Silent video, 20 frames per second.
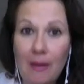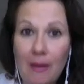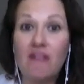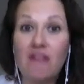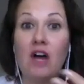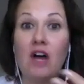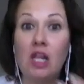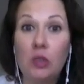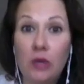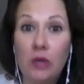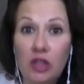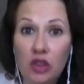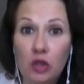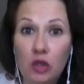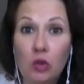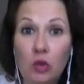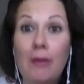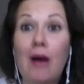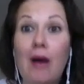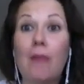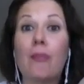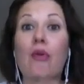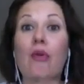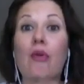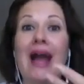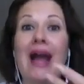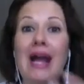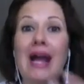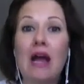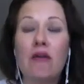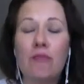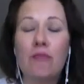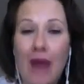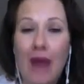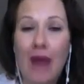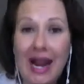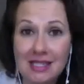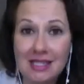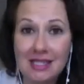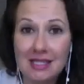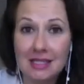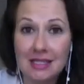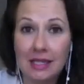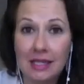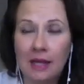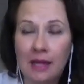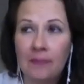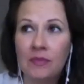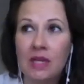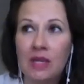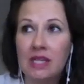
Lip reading: following through, about practicing.